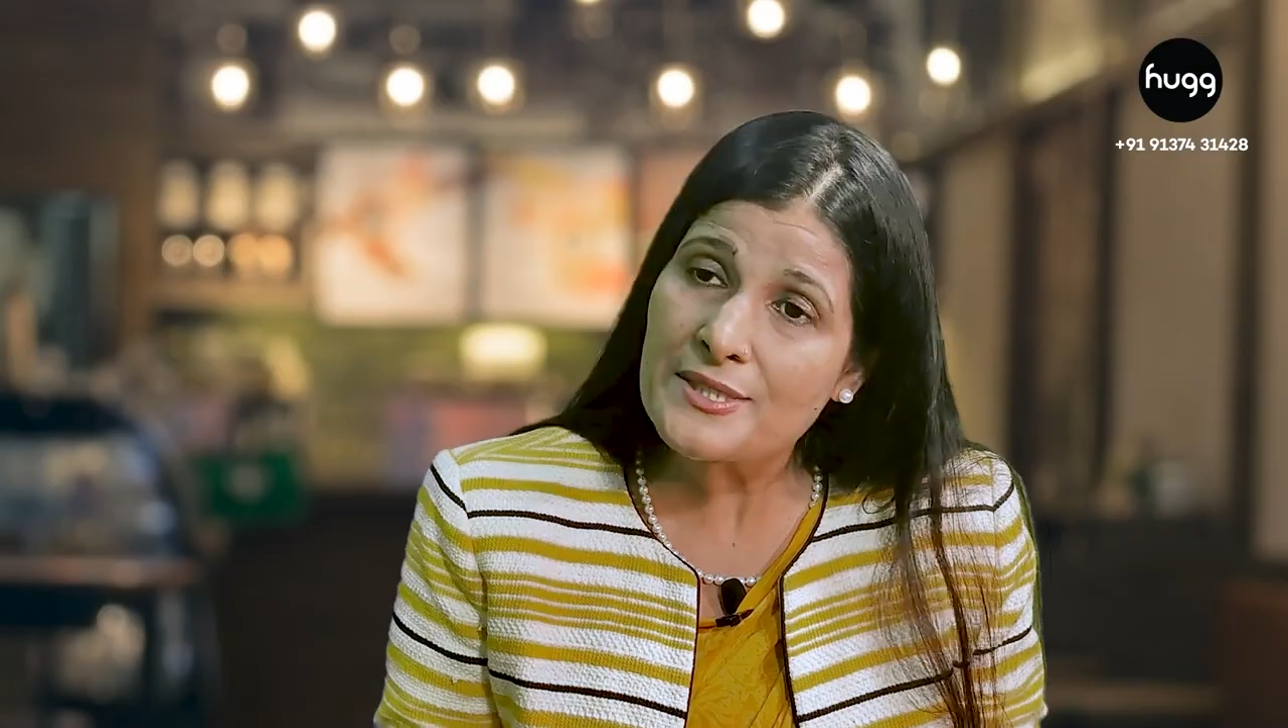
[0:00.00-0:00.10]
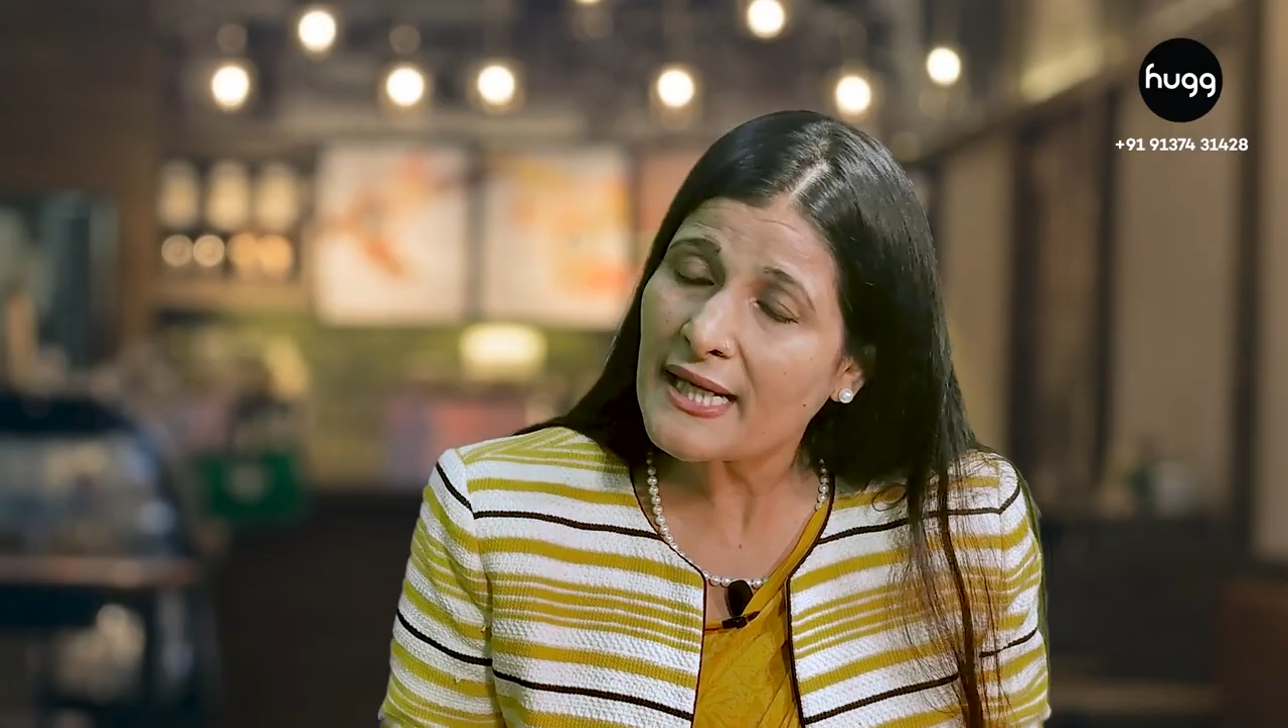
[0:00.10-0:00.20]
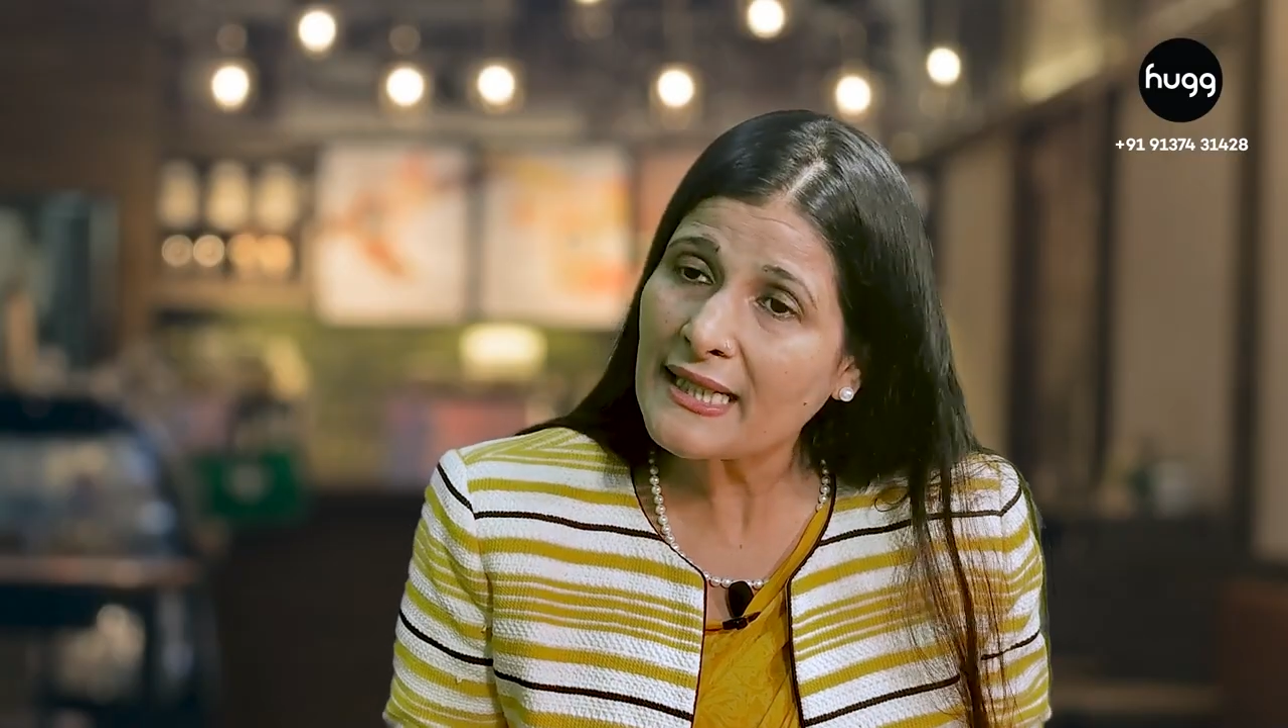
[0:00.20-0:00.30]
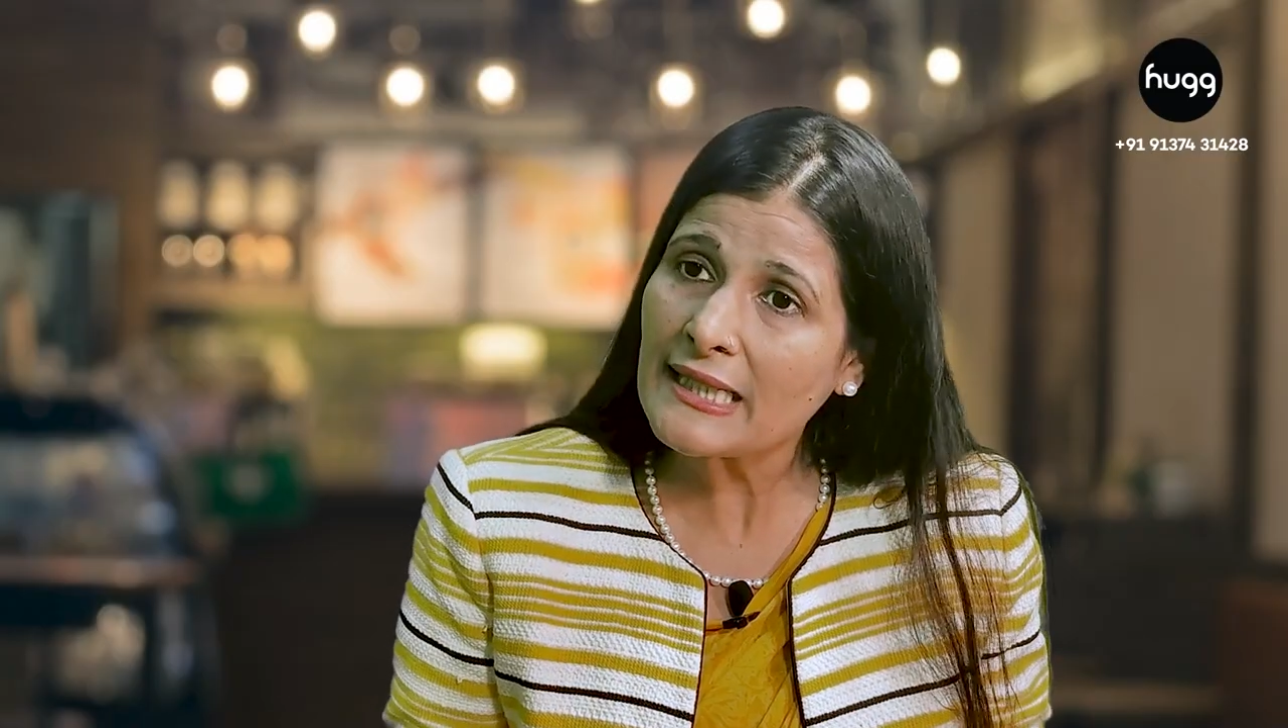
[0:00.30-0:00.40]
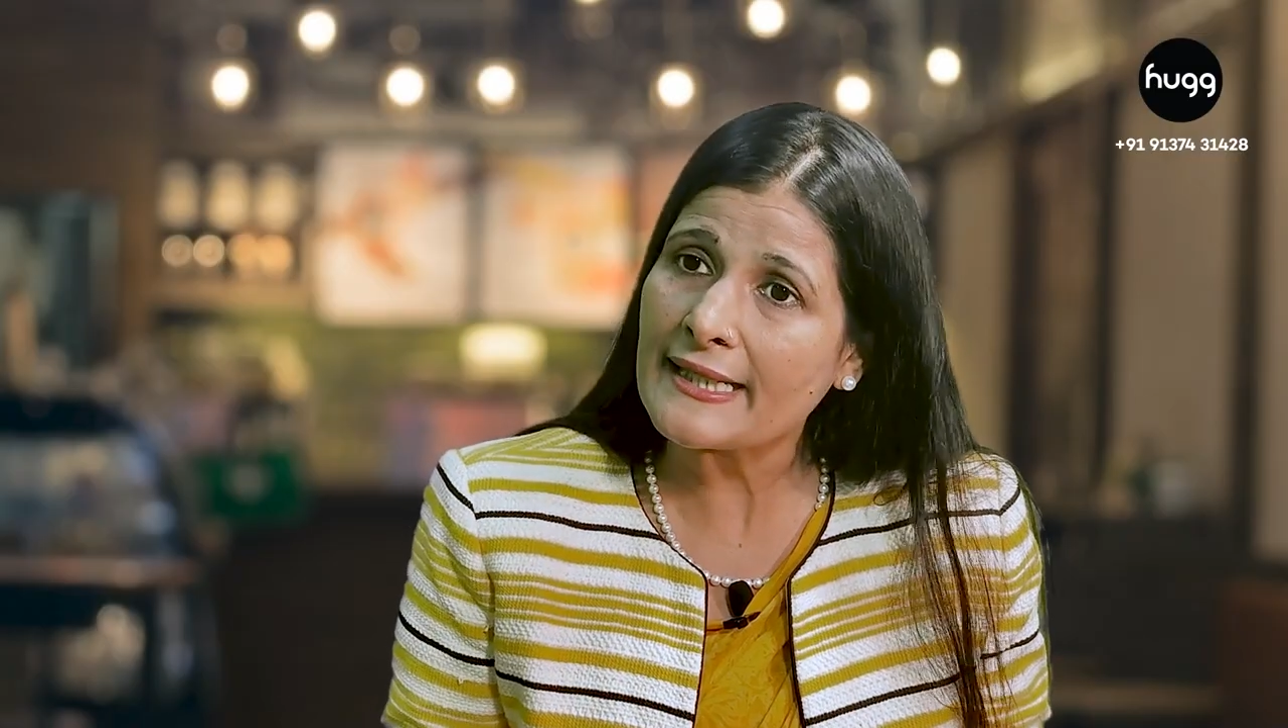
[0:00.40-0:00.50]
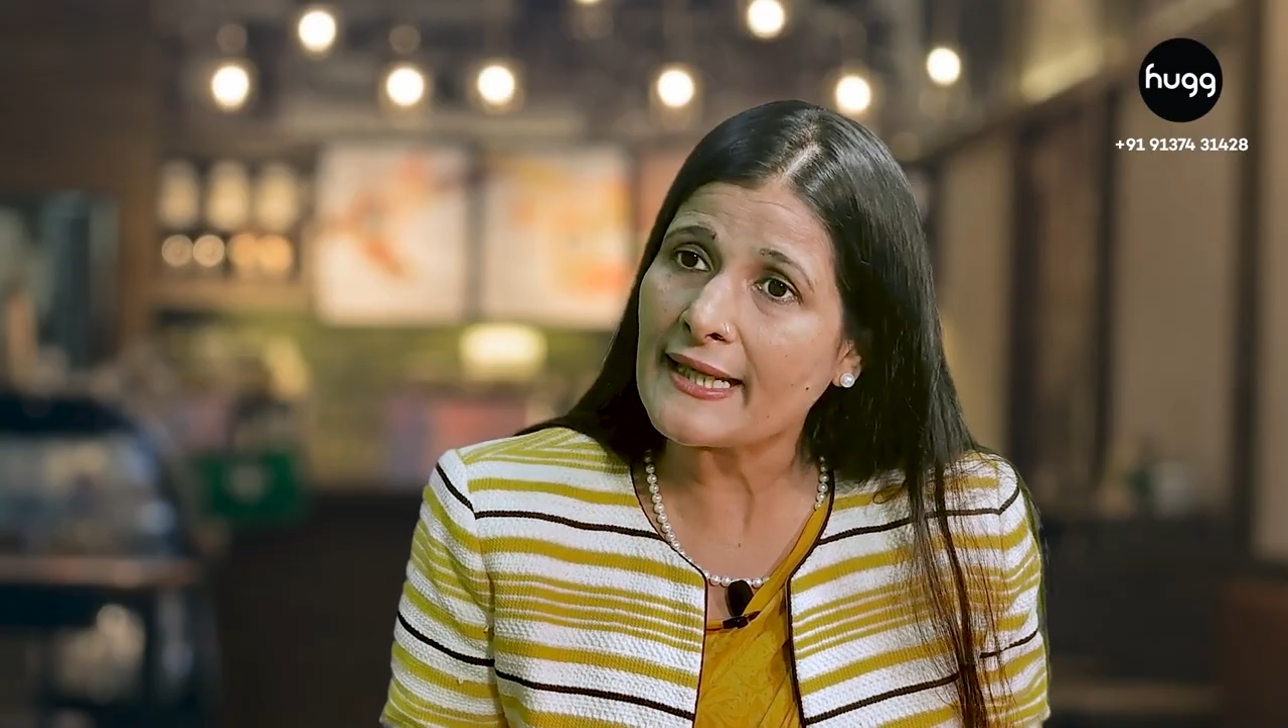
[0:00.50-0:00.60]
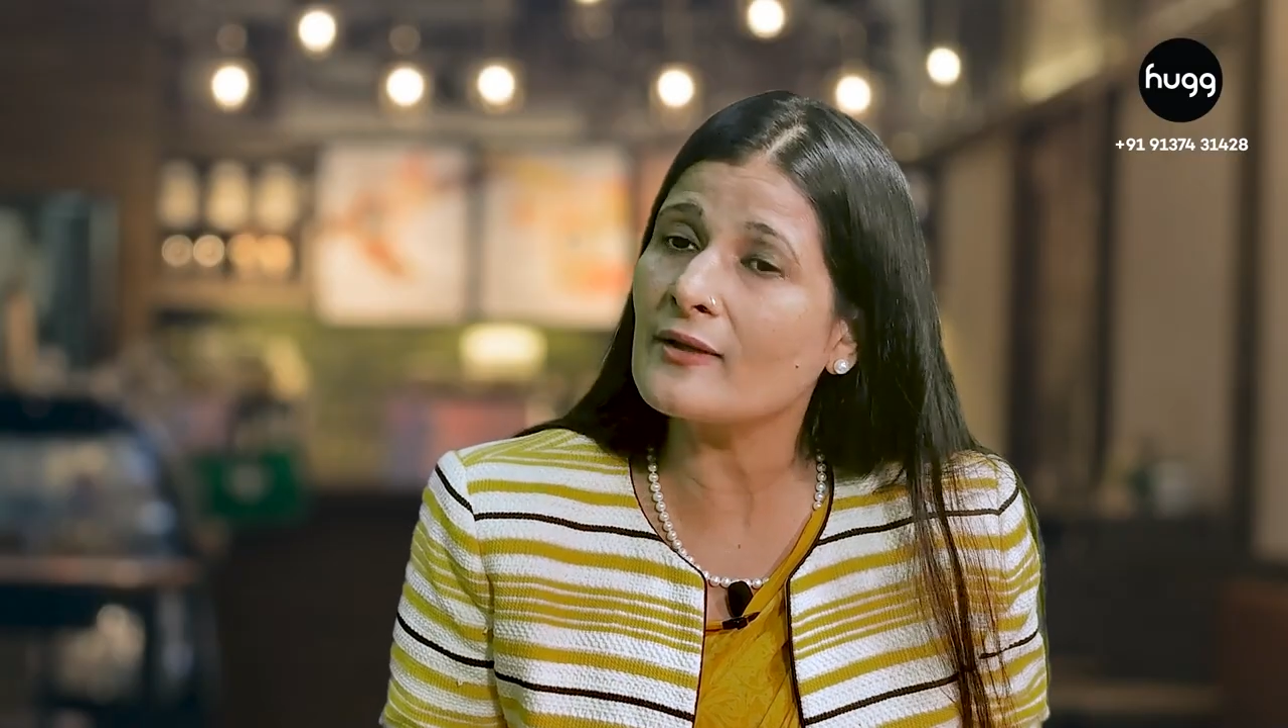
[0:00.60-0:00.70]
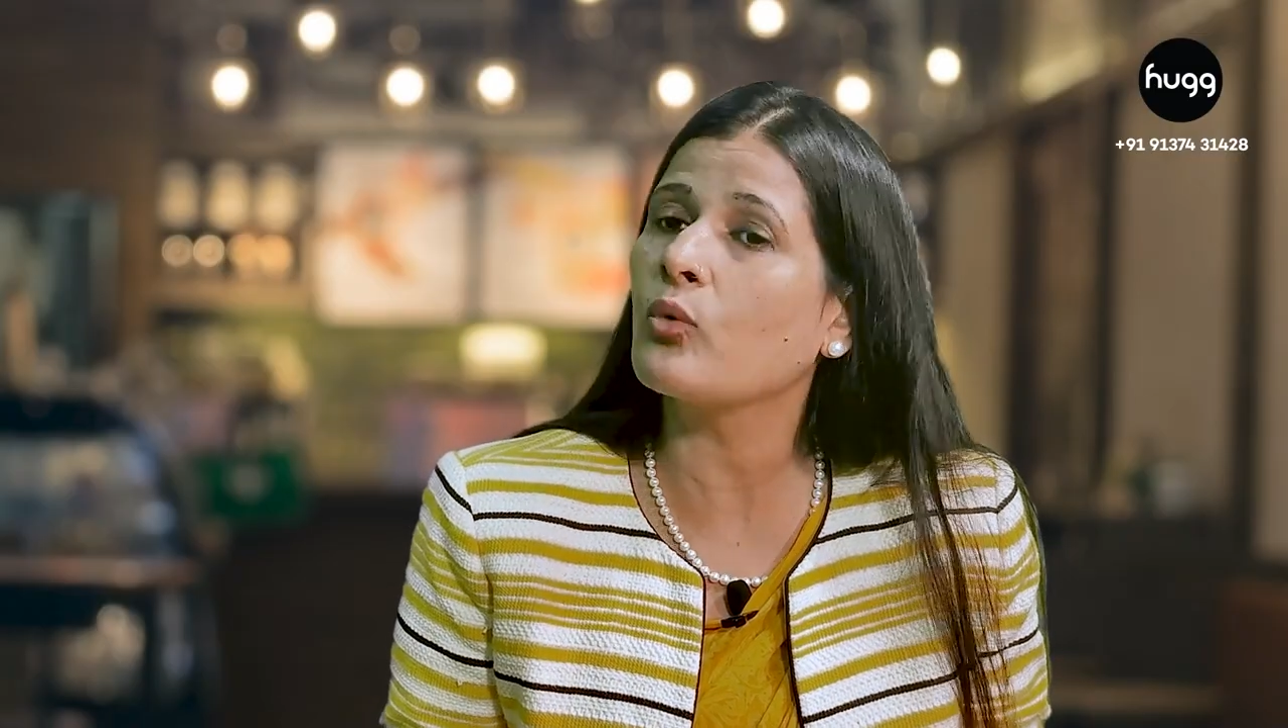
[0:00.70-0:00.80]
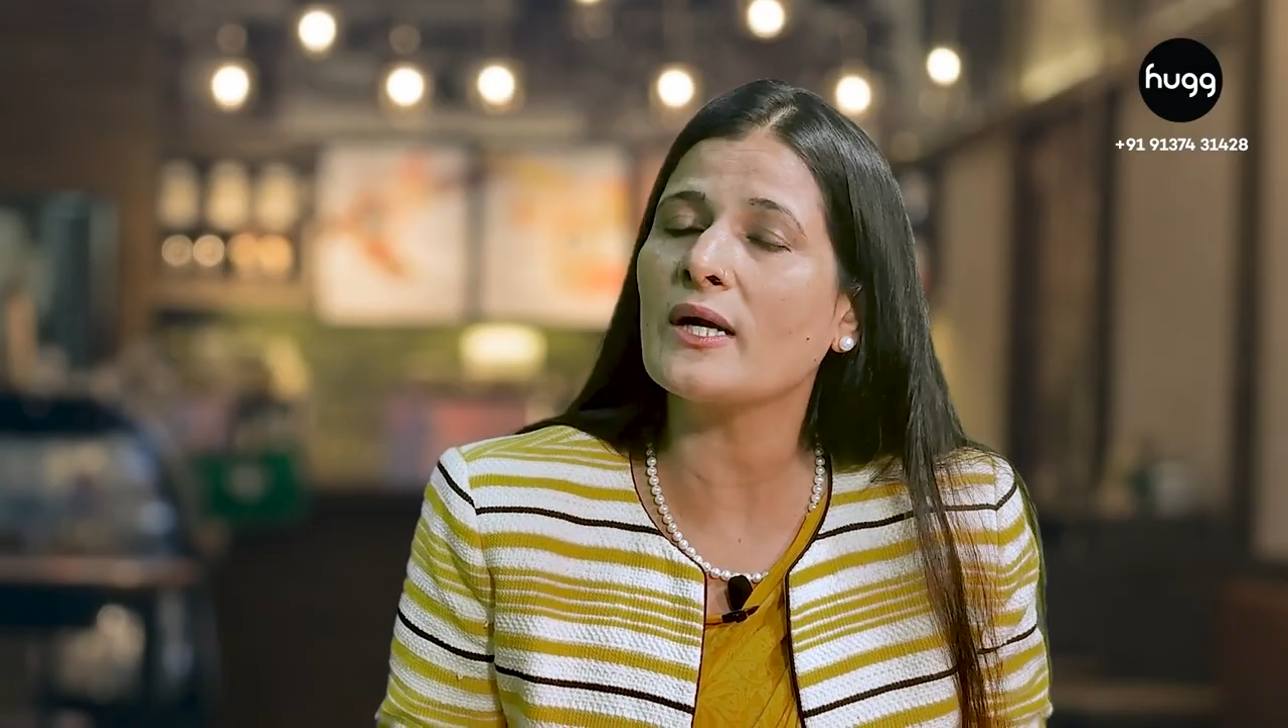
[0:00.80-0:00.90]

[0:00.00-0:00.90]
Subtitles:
Exactly. Mm-hmm.